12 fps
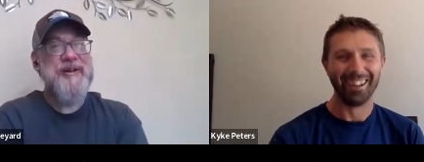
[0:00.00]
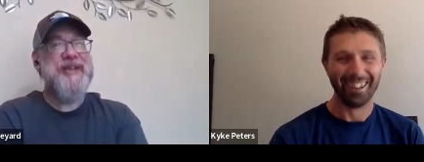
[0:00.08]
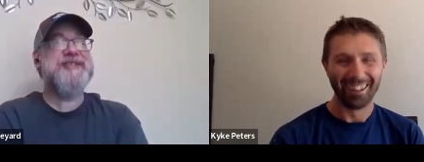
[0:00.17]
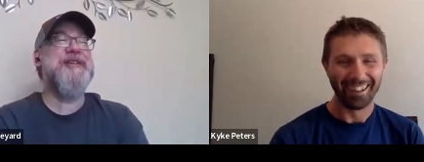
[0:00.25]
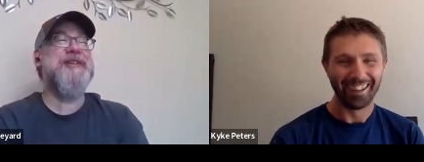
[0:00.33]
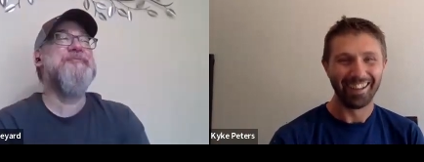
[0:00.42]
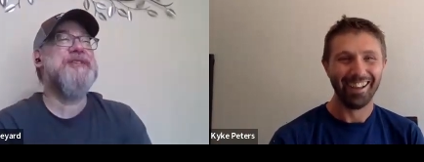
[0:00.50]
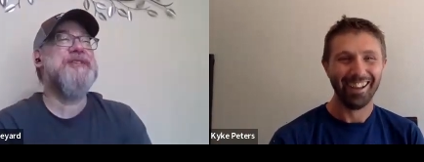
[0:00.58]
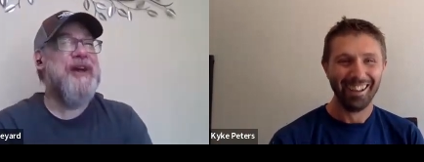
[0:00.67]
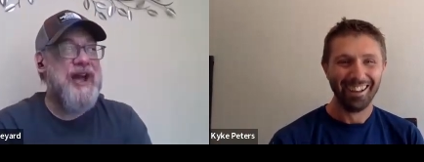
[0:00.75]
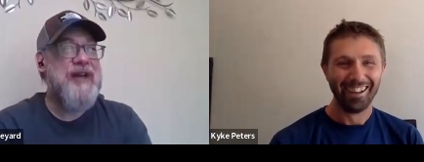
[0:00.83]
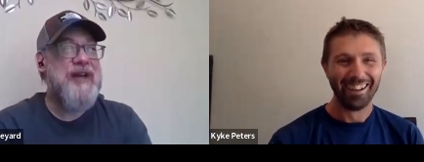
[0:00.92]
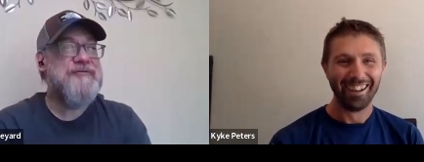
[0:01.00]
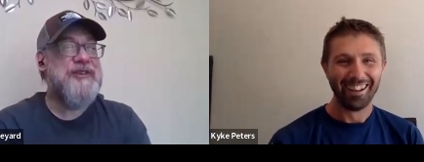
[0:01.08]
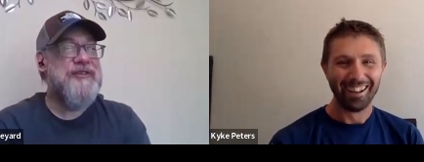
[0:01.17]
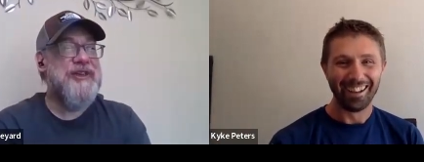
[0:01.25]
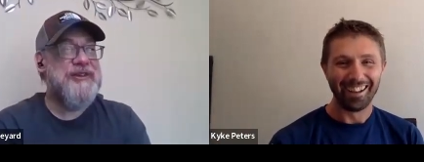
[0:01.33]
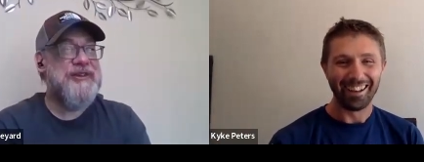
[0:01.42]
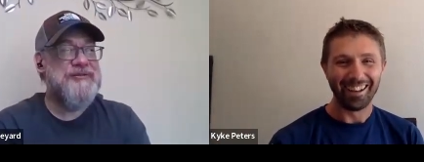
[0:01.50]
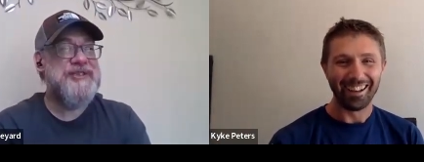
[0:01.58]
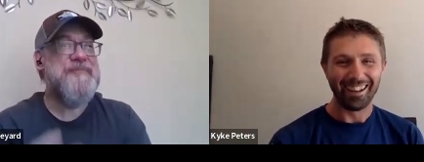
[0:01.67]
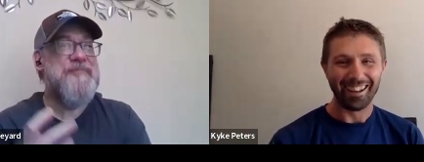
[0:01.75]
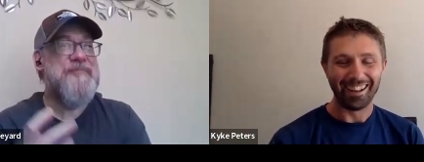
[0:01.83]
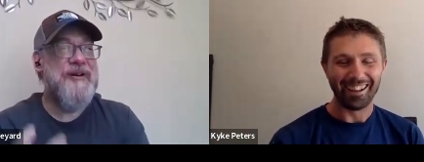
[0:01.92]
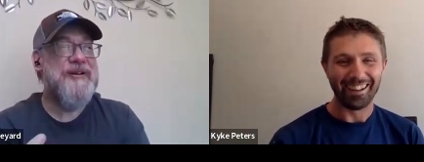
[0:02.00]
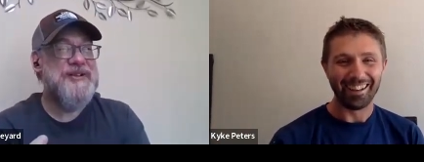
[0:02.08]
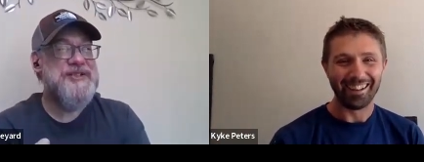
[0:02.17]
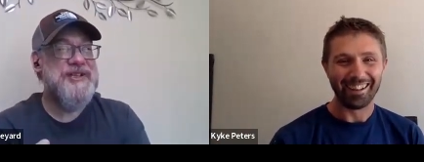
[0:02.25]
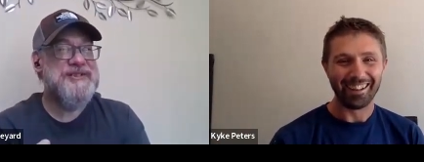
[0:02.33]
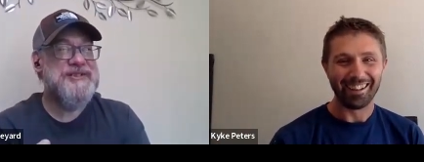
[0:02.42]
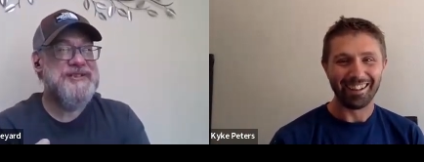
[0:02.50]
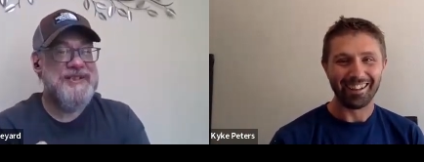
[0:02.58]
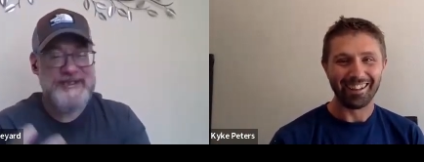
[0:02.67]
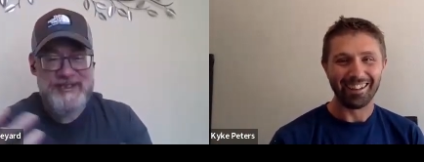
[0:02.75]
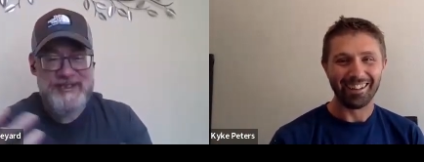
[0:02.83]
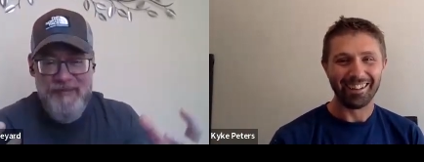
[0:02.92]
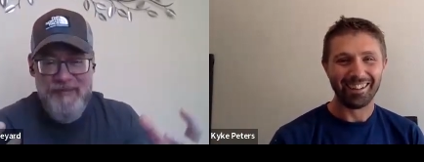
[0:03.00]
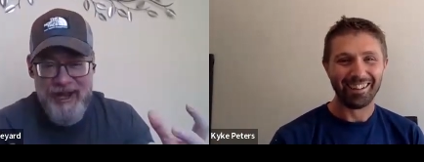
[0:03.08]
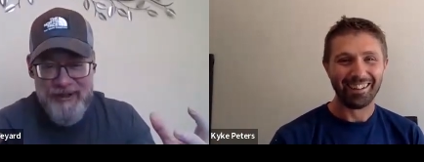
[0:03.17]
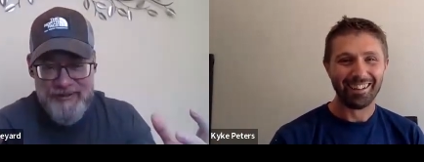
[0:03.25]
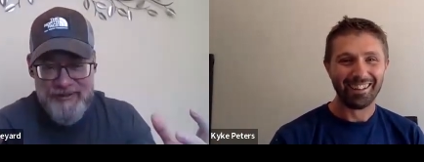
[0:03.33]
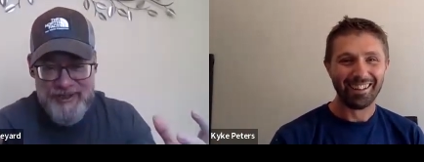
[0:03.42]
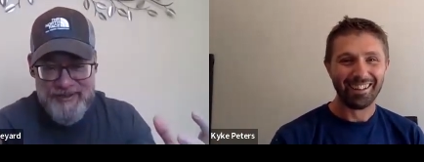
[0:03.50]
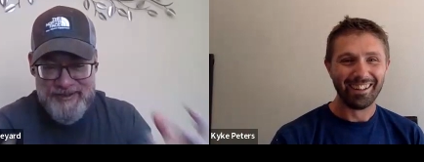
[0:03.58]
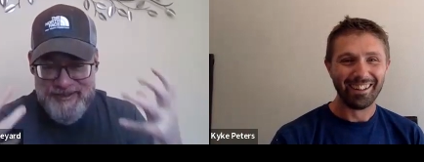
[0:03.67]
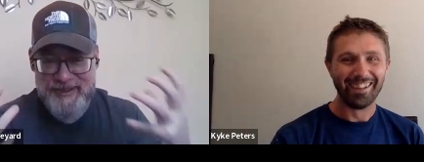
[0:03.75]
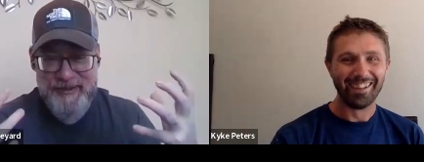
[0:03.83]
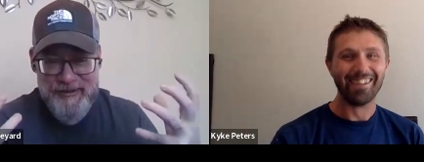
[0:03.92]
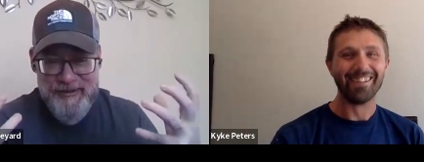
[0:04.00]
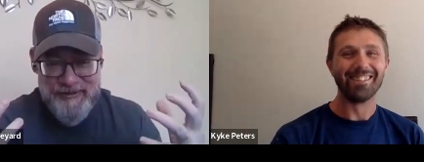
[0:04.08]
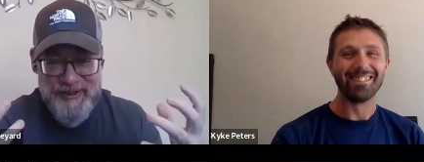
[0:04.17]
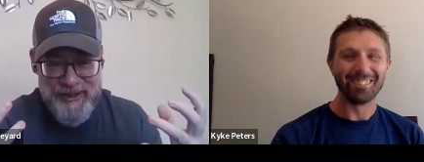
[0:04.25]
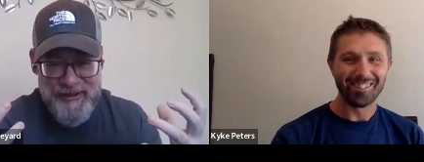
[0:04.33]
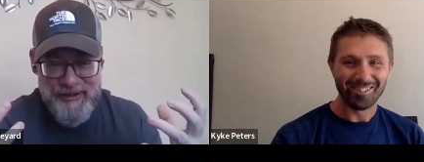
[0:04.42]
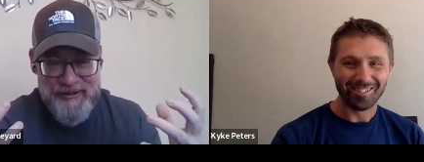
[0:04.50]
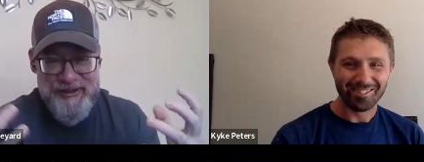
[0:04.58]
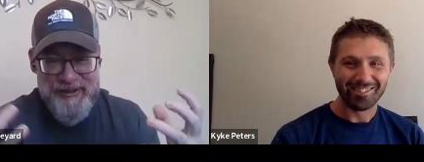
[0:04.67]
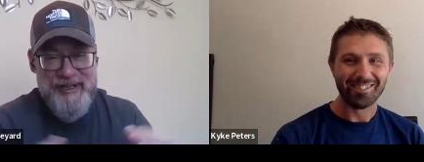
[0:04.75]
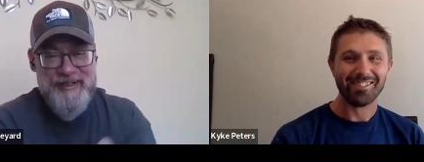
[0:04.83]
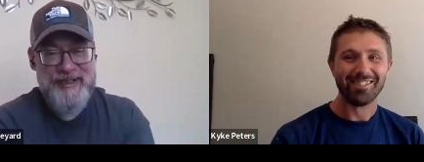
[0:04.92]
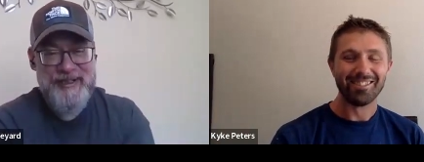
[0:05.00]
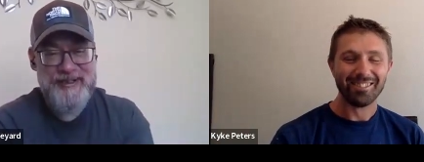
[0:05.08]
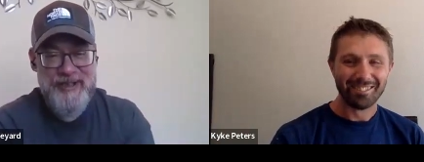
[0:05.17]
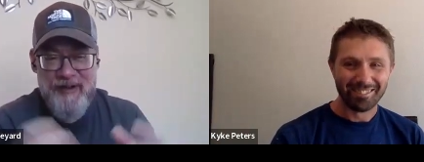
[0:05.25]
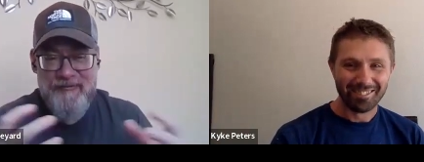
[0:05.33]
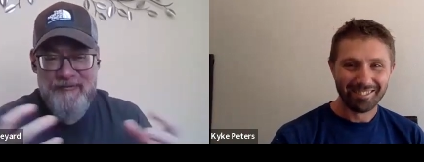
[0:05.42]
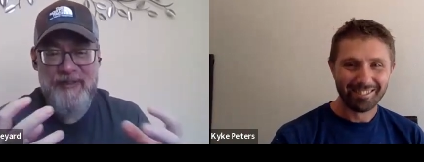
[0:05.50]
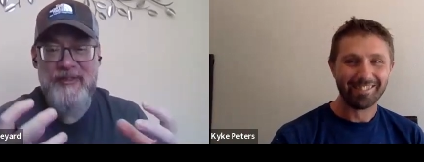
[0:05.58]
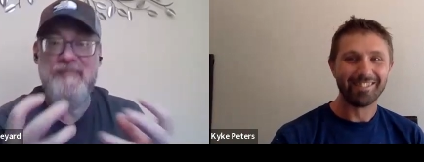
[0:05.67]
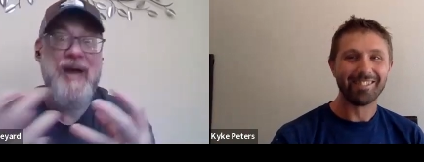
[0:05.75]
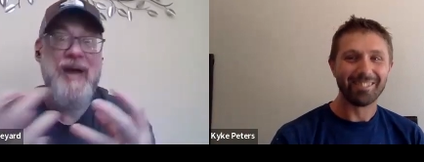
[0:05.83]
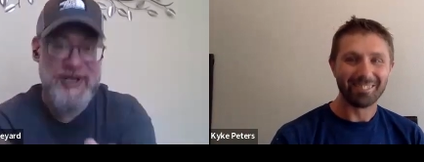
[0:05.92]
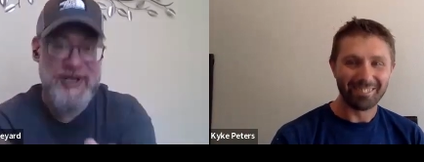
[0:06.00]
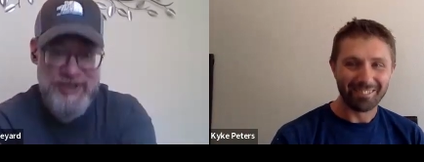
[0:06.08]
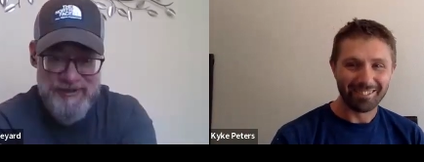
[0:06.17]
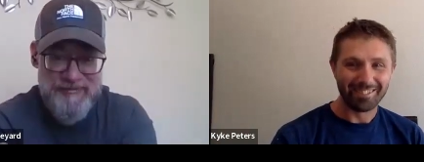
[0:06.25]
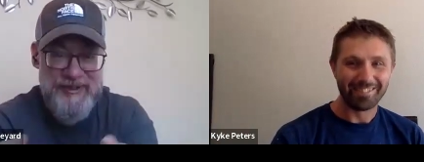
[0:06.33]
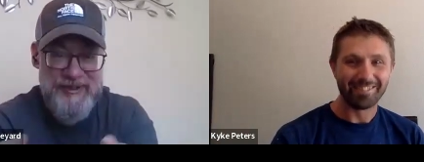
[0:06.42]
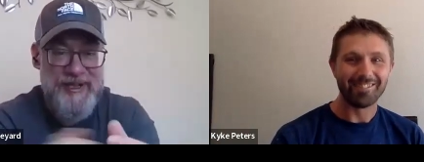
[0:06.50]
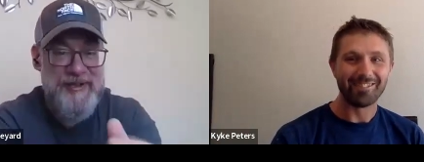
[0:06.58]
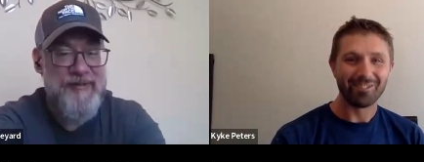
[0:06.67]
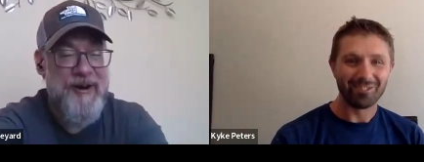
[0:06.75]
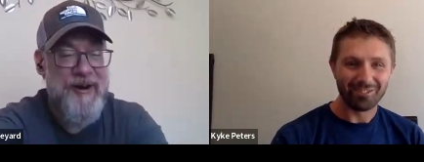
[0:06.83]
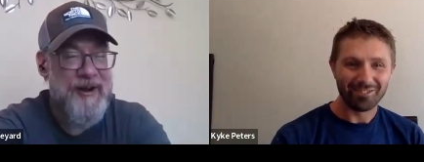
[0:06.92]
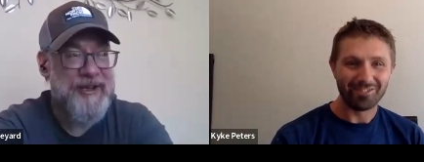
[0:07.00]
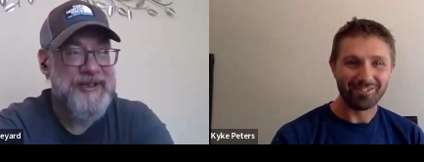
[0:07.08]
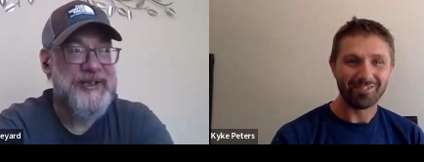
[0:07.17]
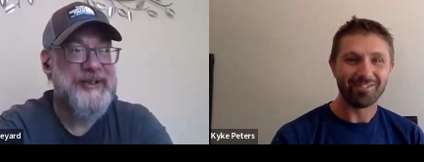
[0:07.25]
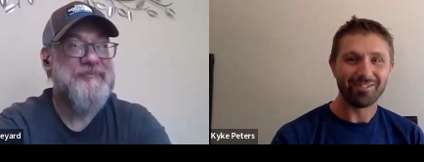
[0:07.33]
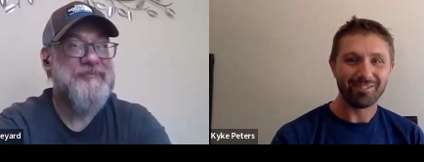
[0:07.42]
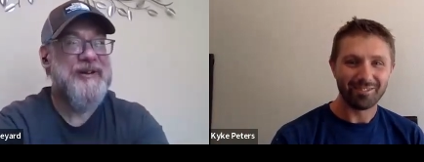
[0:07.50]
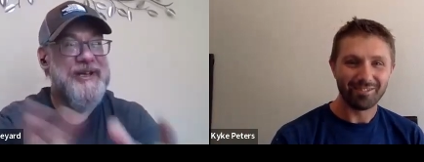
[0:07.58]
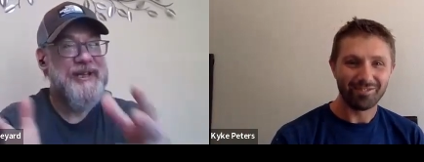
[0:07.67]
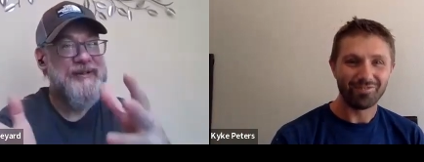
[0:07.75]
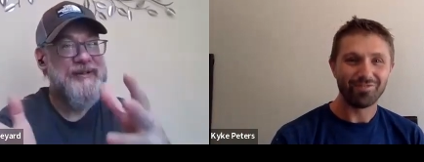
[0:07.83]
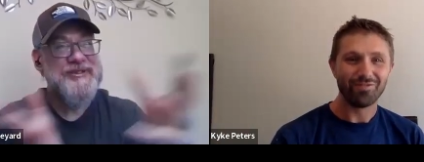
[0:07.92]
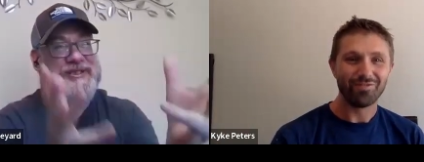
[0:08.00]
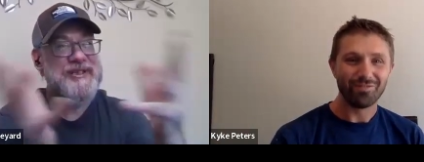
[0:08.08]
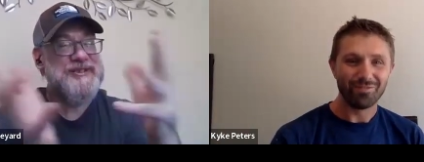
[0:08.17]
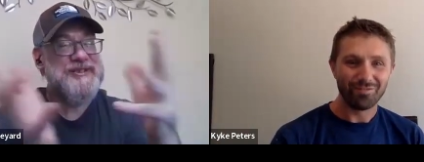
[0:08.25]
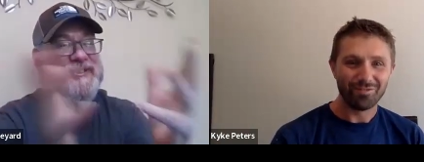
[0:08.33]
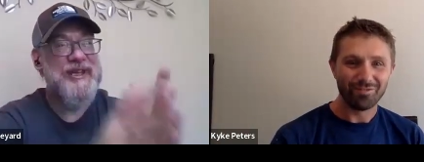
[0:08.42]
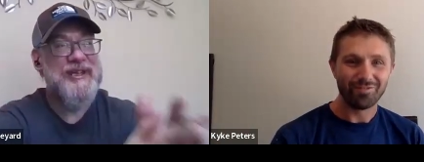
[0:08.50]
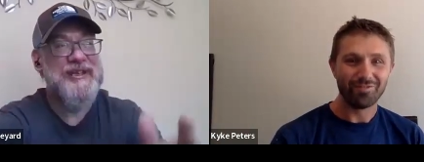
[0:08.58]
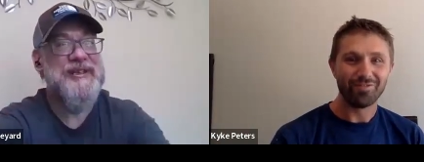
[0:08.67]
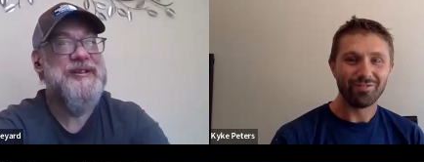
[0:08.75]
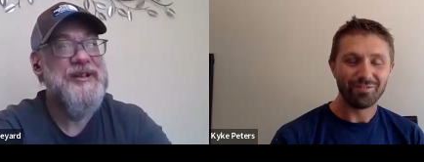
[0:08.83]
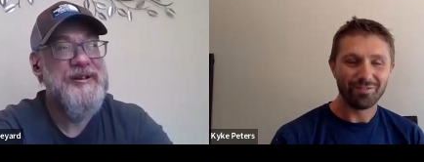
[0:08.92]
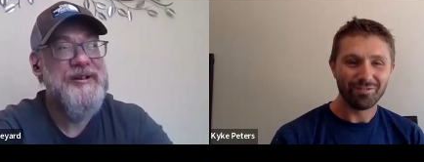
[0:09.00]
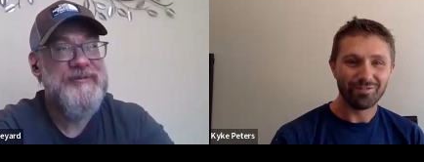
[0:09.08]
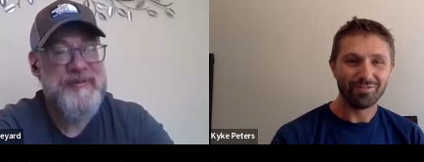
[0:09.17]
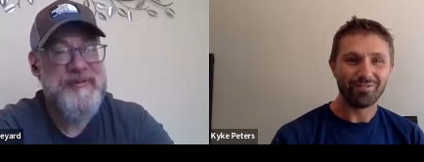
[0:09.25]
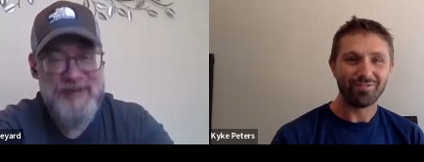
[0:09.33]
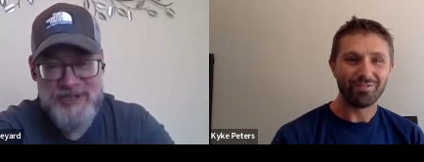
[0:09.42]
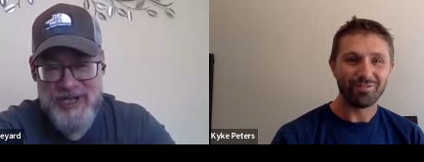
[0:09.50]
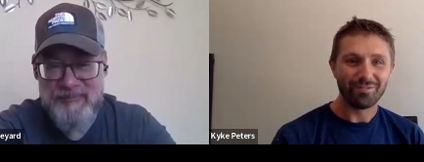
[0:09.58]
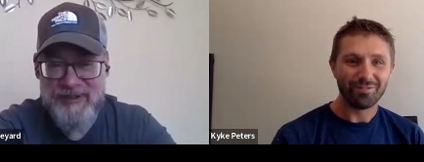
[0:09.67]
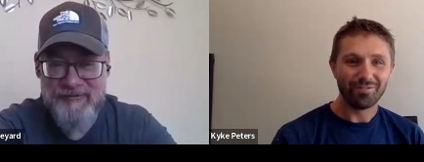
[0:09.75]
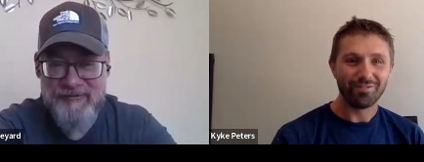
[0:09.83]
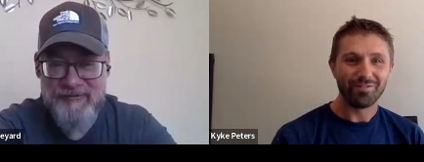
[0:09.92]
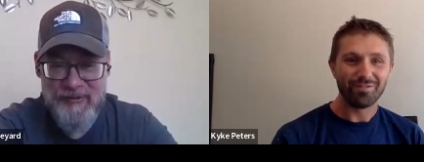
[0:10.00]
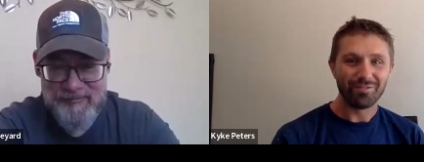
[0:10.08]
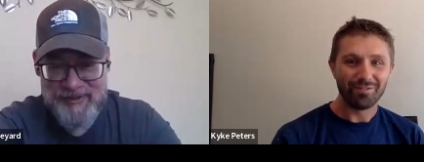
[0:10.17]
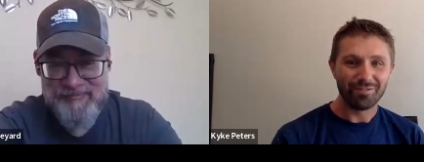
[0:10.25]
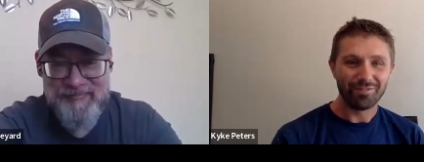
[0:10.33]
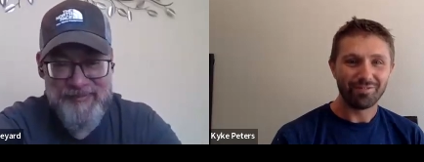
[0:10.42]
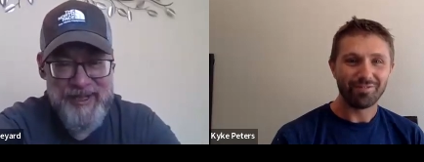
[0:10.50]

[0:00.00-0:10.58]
Speaker 1: but it seems like I have to think there's that part of Jesus that smiled at the zeal, you know, that loved the passion behind it, but it was just needed to be shaped and formed.